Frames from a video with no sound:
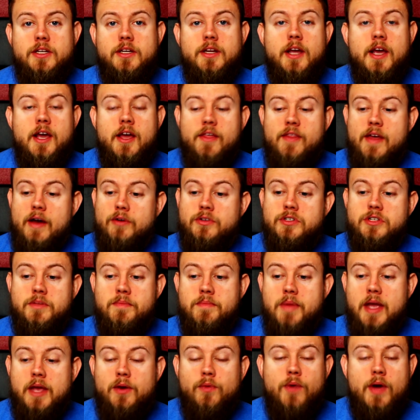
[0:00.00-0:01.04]
and that was
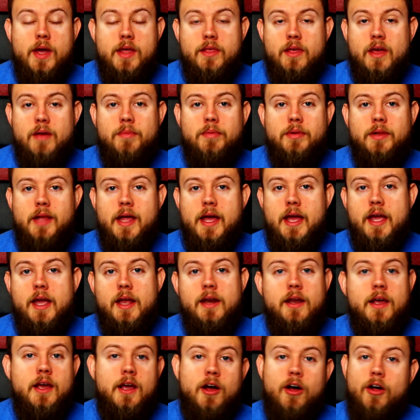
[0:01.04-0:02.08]
the main way they
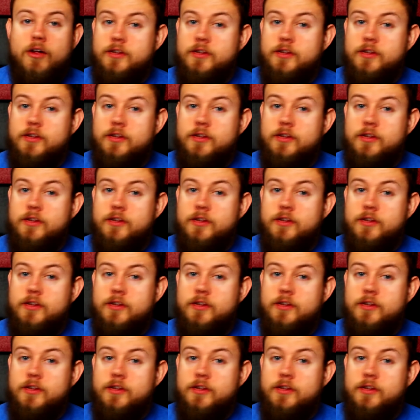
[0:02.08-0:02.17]
played.